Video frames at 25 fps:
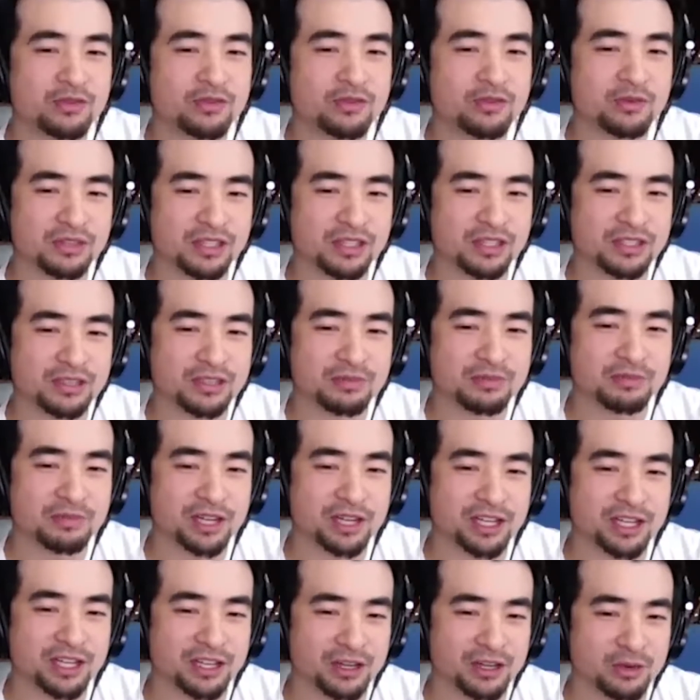just to be
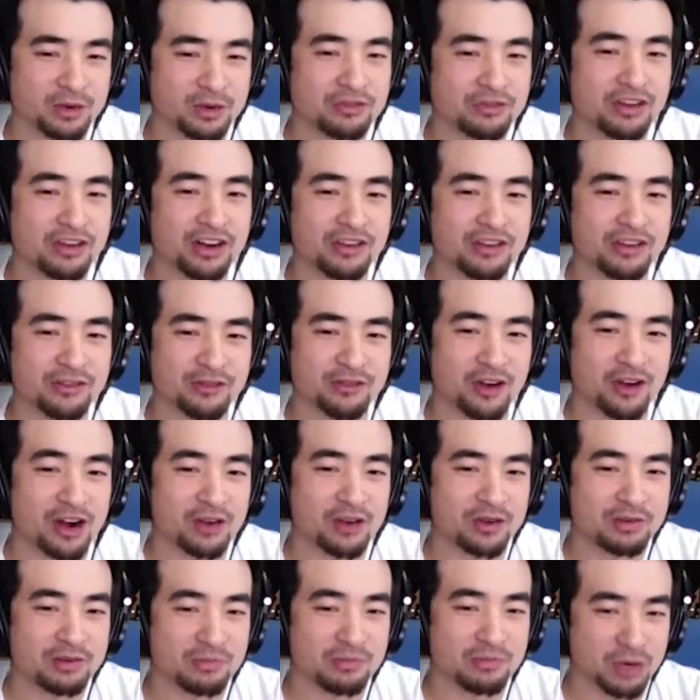clear, we're very far
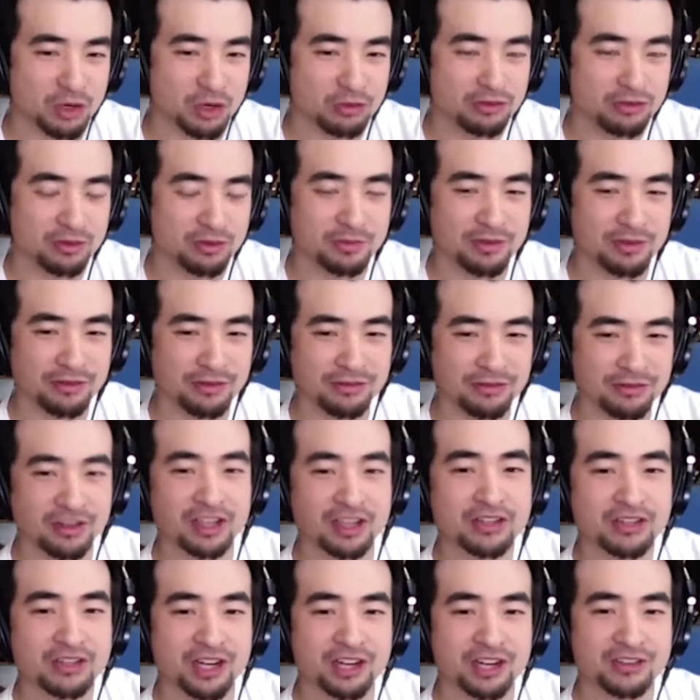removed from the
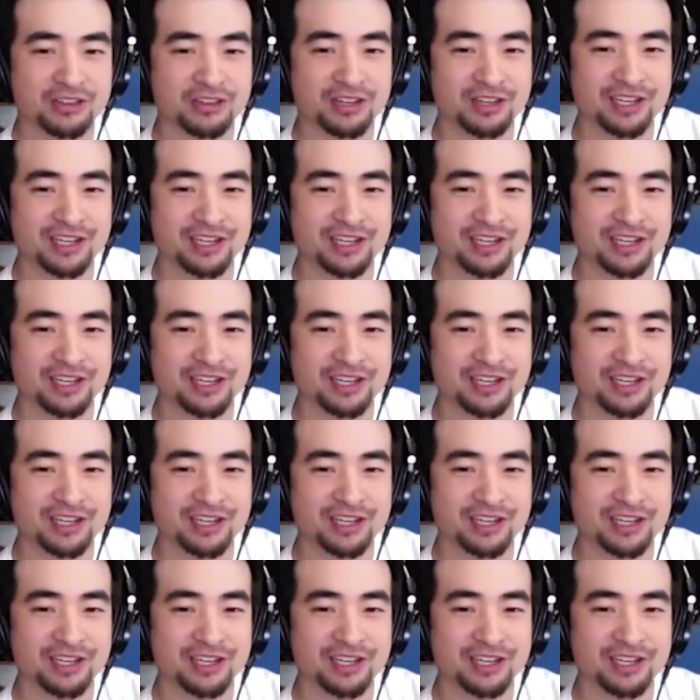funk genre